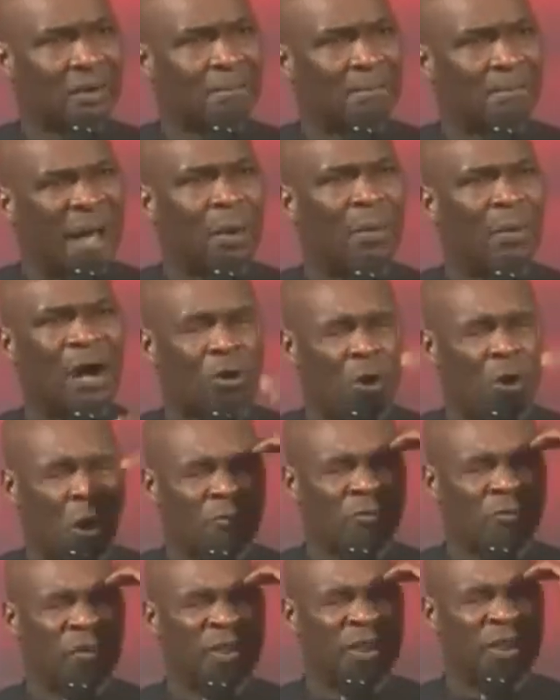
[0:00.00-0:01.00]
Power
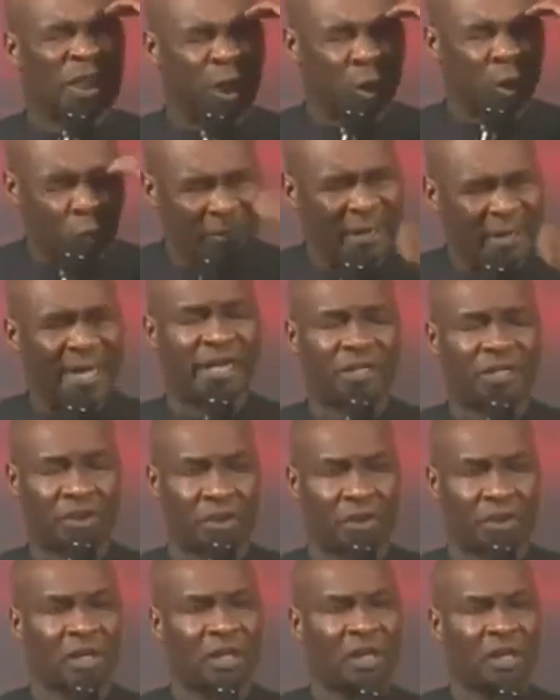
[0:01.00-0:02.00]
comes with
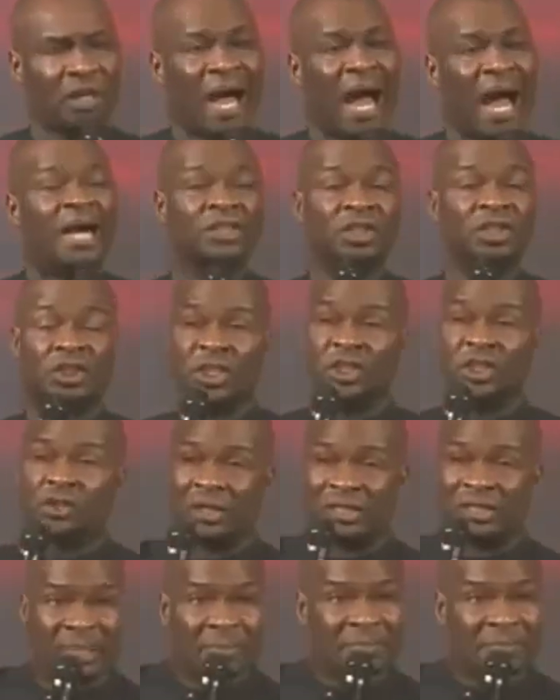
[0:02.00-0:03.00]
illumination. And
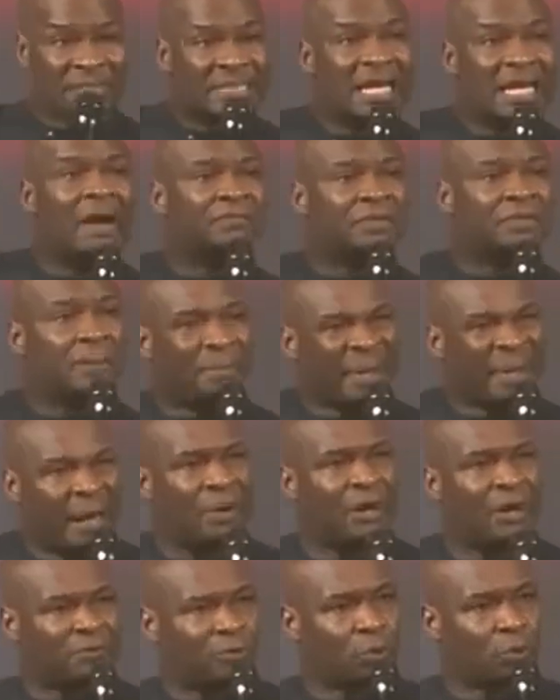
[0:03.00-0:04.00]
Jesus himself, the
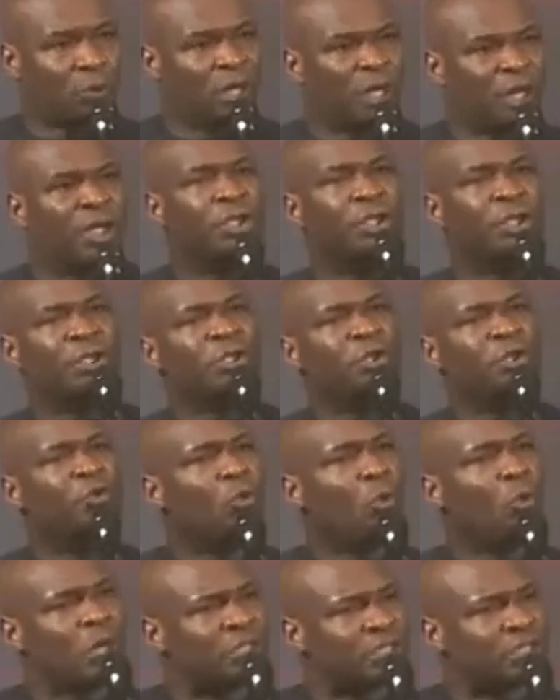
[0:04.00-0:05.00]
powerful, knew
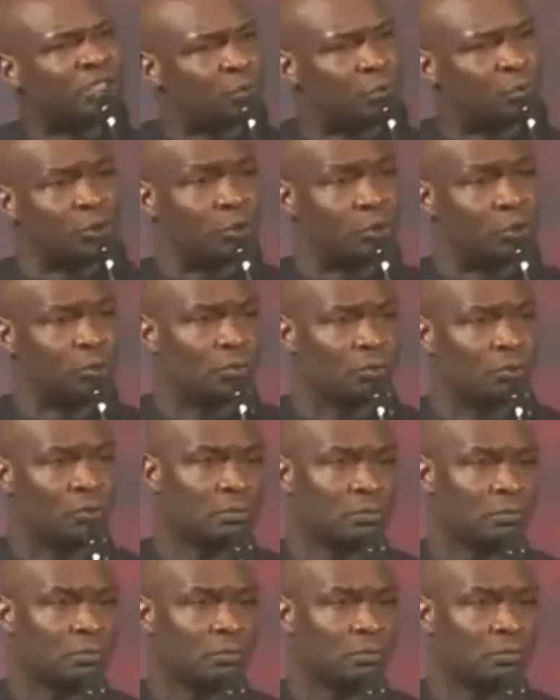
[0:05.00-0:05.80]
what he would do.